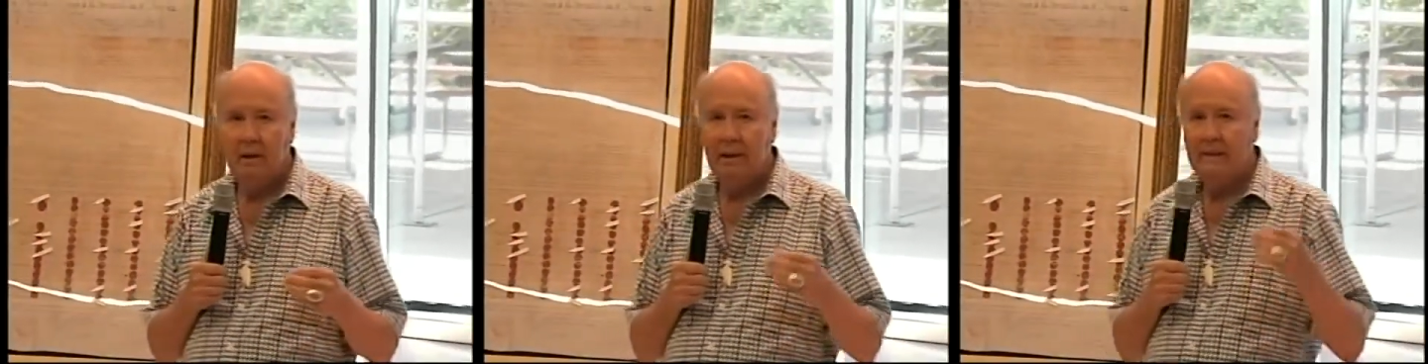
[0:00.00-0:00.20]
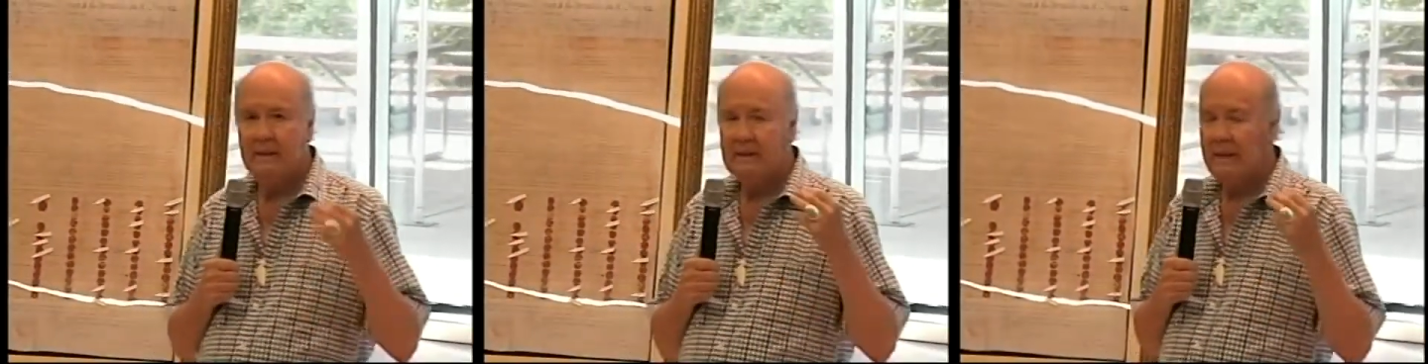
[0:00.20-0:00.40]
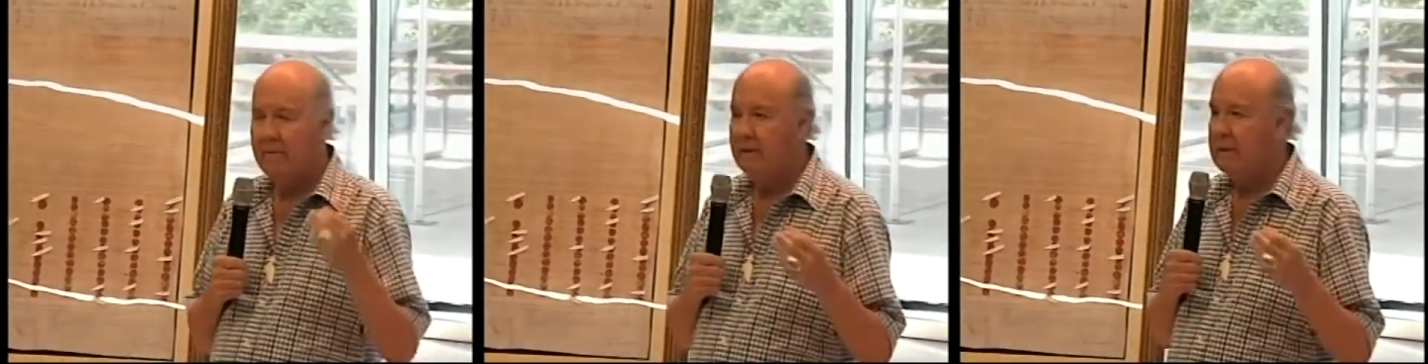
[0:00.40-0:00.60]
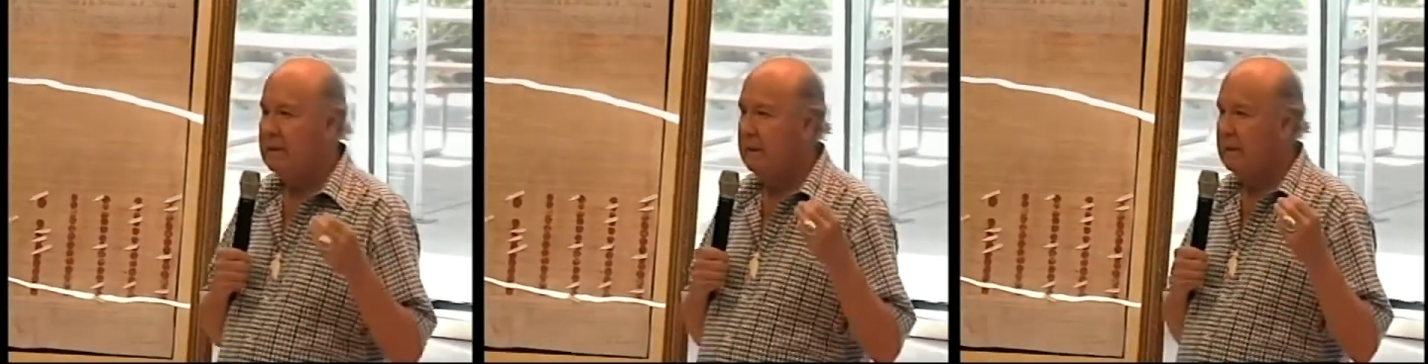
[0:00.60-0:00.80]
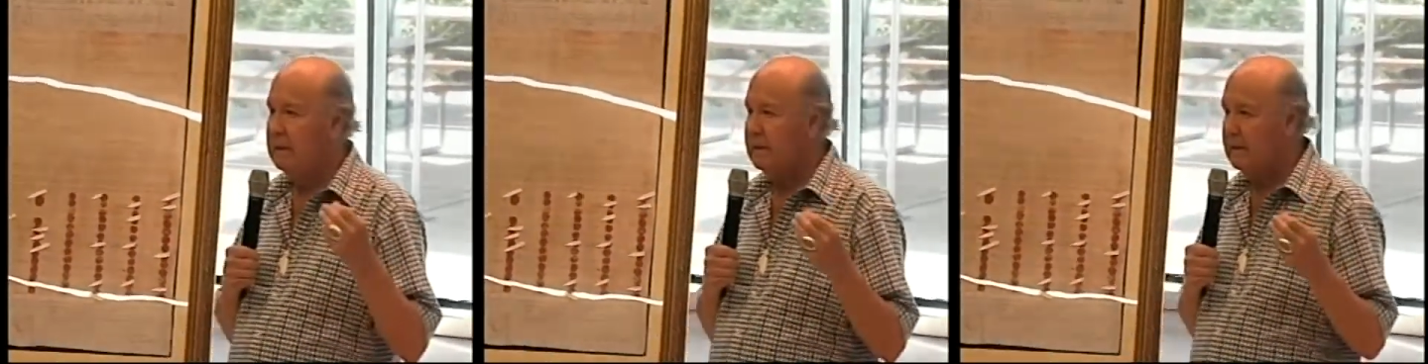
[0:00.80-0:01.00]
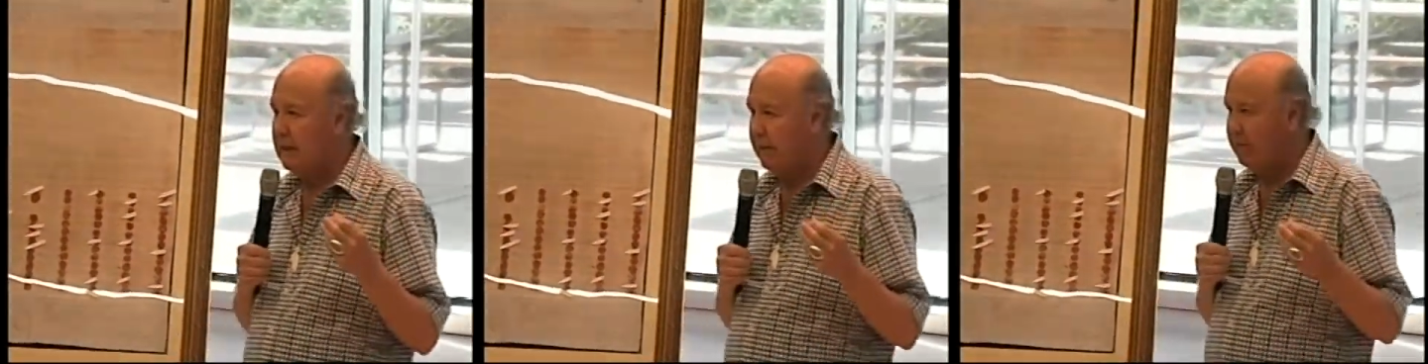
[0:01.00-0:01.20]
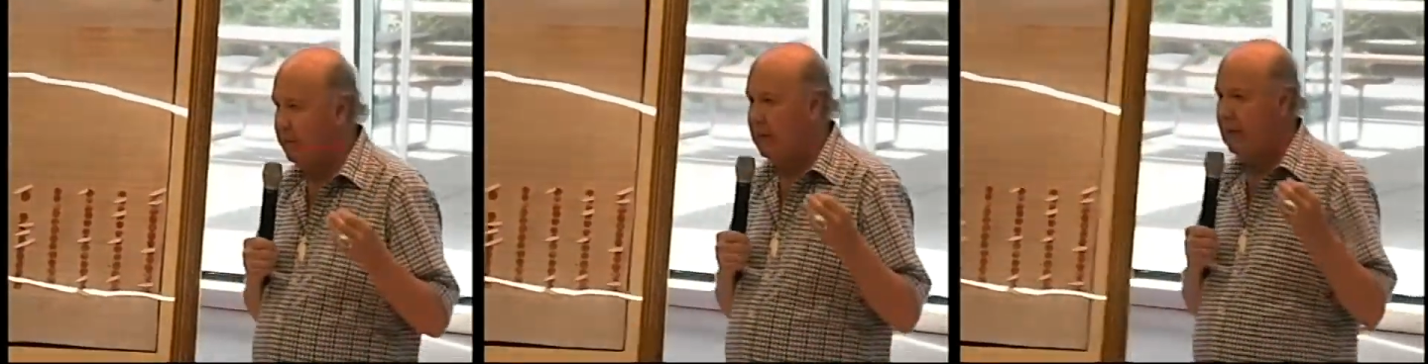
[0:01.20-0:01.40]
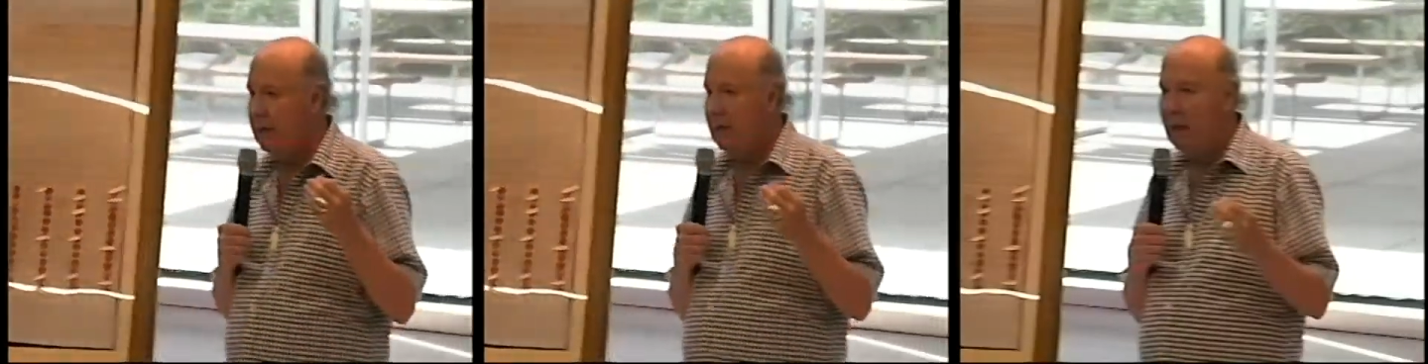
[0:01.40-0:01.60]
in
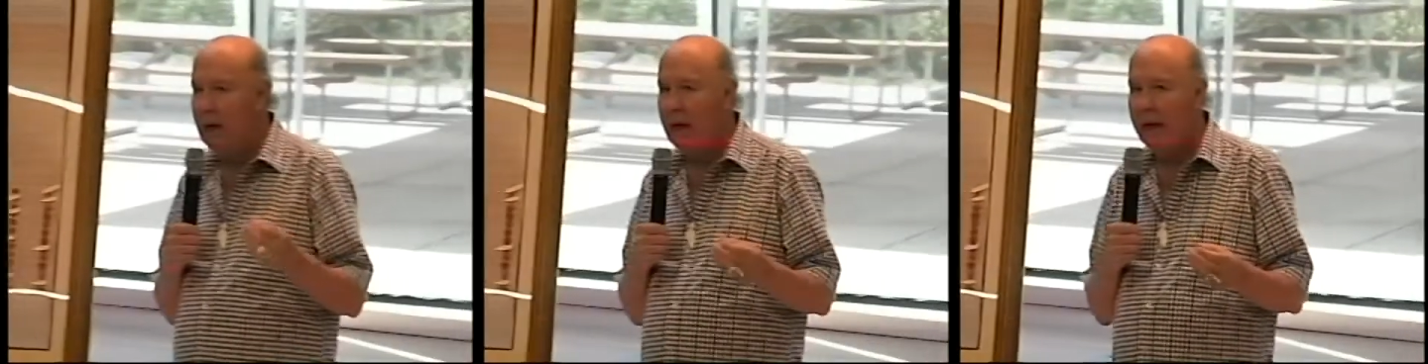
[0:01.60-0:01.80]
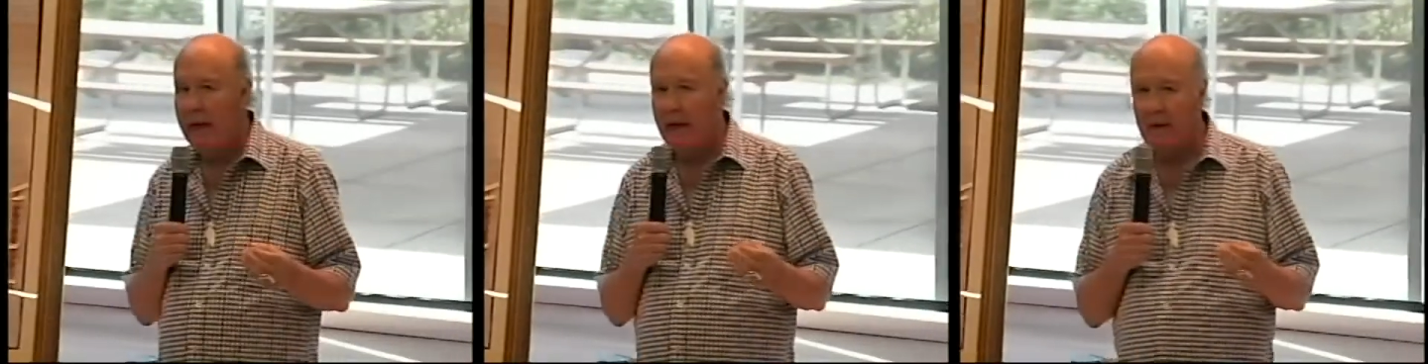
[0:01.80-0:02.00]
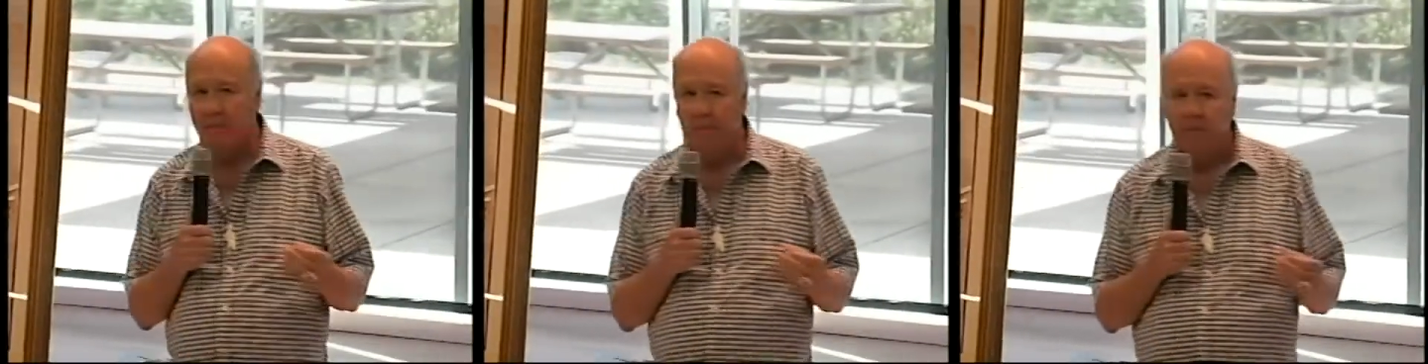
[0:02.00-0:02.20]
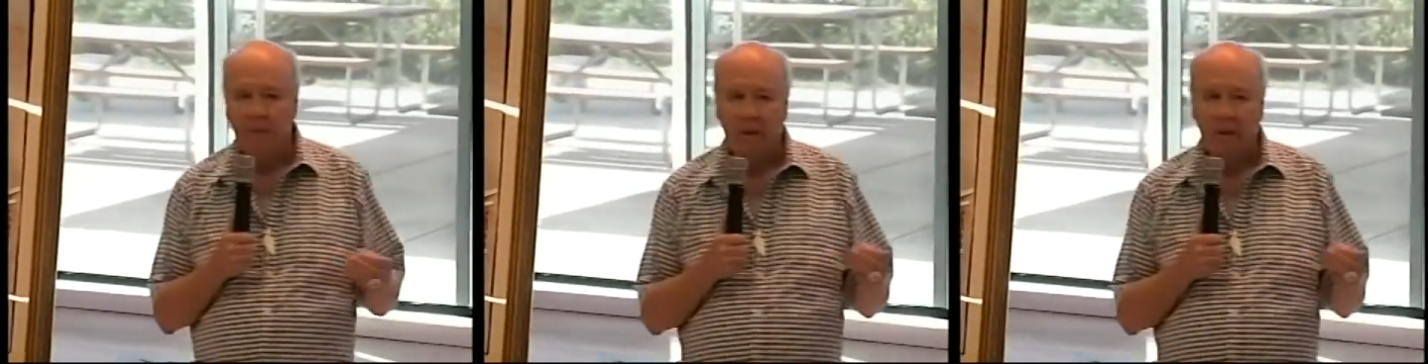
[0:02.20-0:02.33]
1779